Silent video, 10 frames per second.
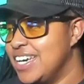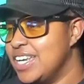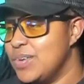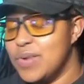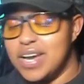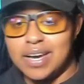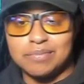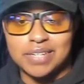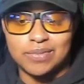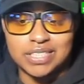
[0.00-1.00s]
Anyway, I'm
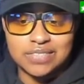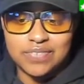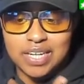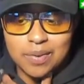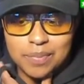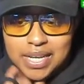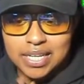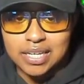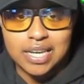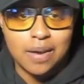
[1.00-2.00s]
done with this video, man. Love
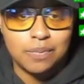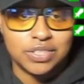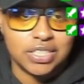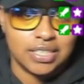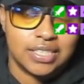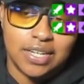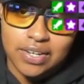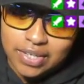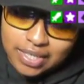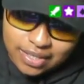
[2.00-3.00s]
y'all. Appreciate y'all.
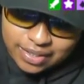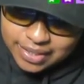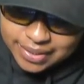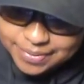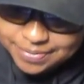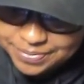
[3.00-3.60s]
Hey, yeah.